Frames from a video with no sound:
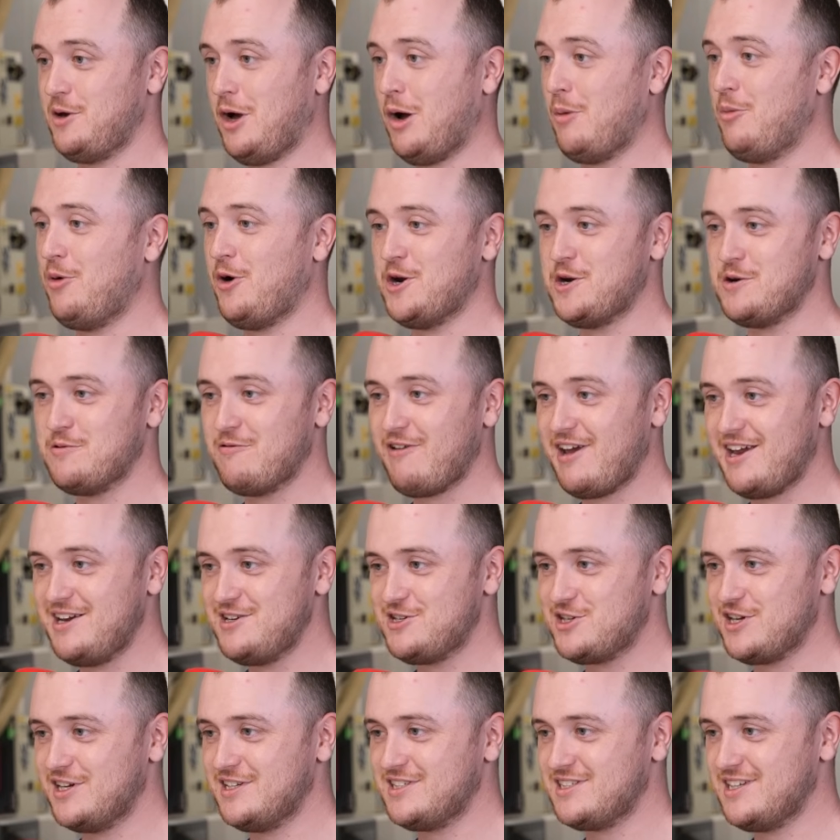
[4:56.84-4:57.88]
our product
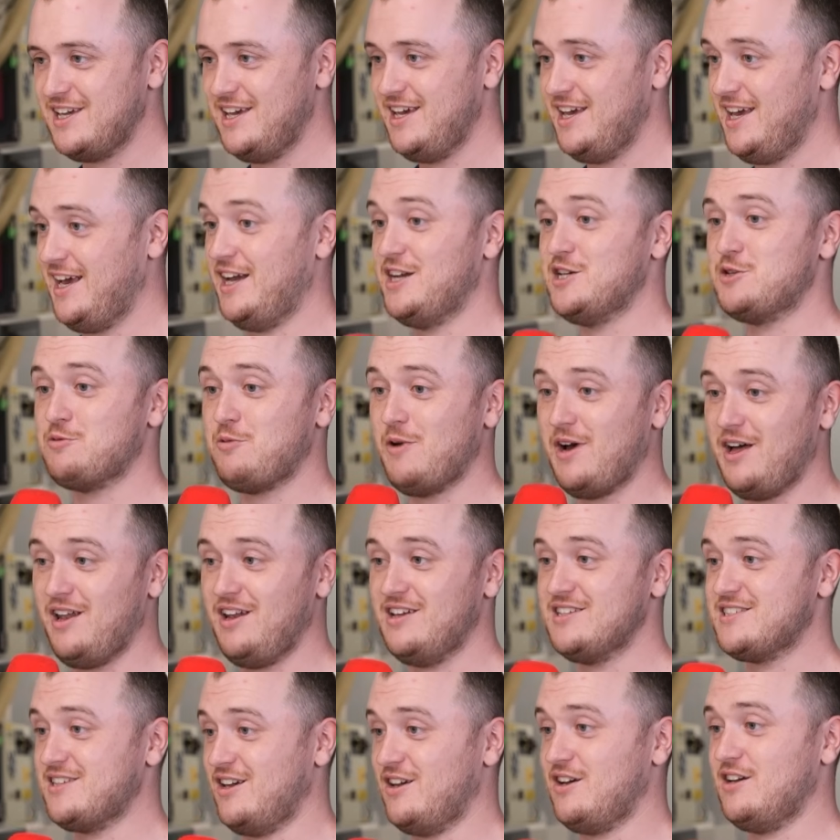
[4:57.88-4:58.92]
ranges, and as well
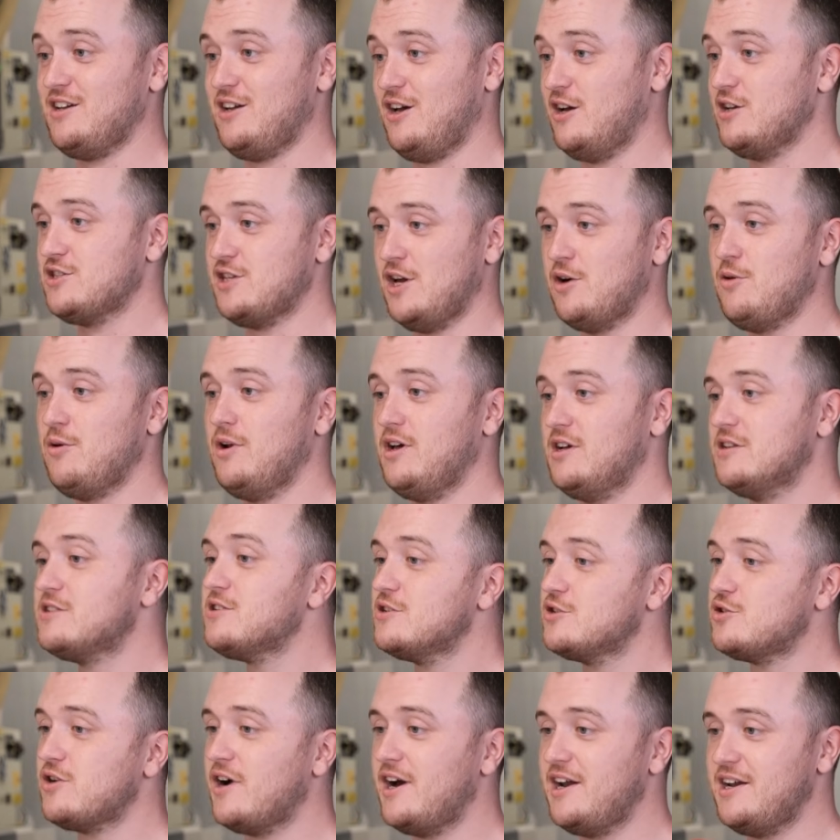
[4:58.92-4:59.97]
as our solar
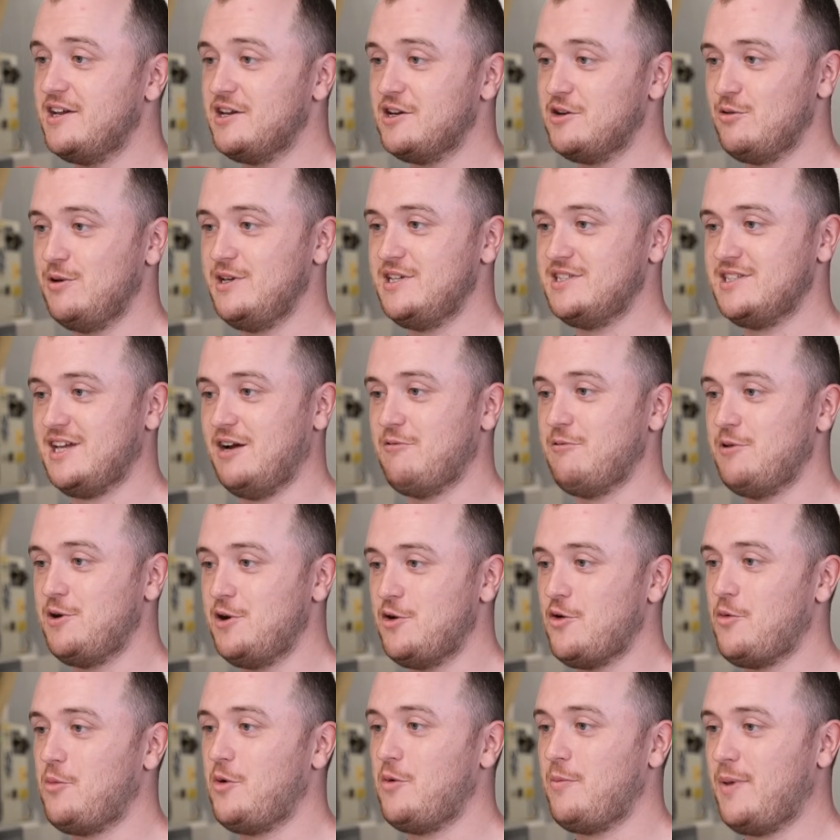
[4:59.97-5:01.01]
to try and increase that
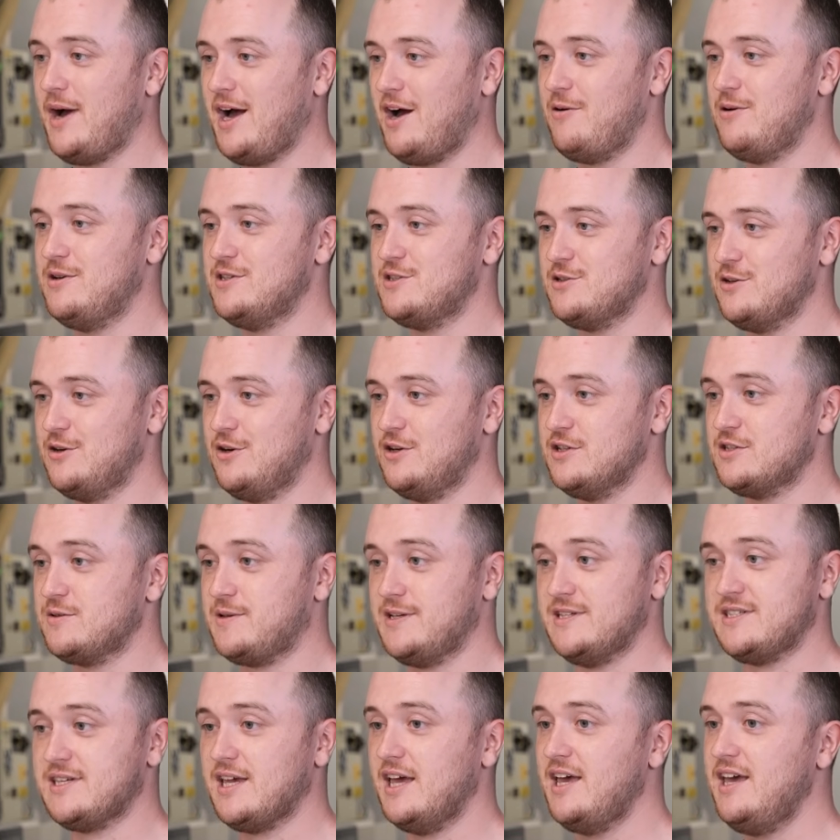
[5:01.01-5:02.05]
renewable power source,
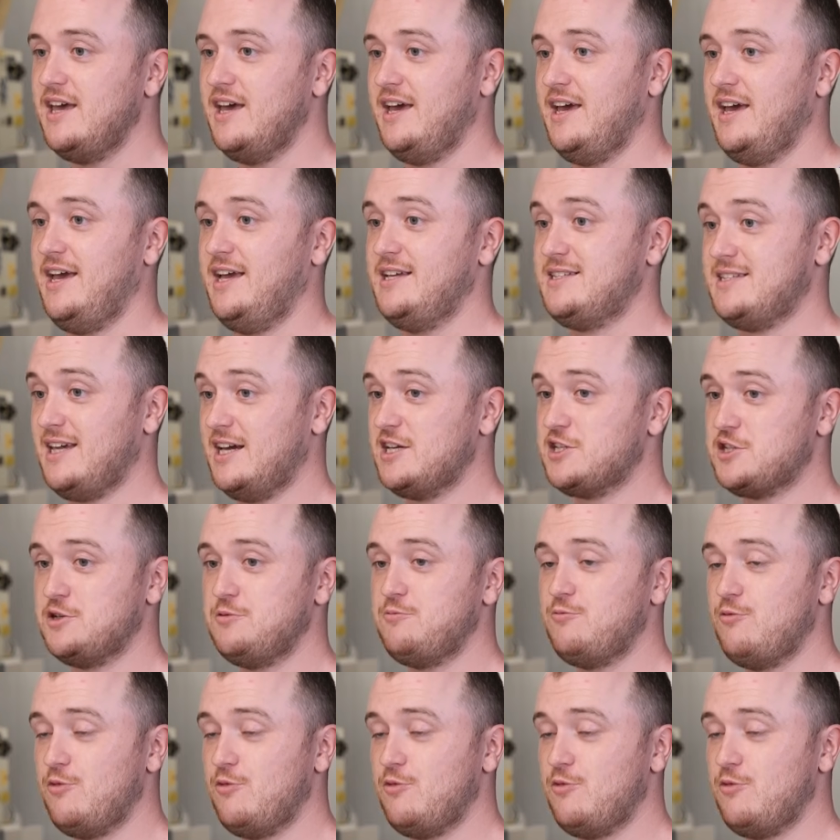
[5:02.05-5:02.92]
because it's actually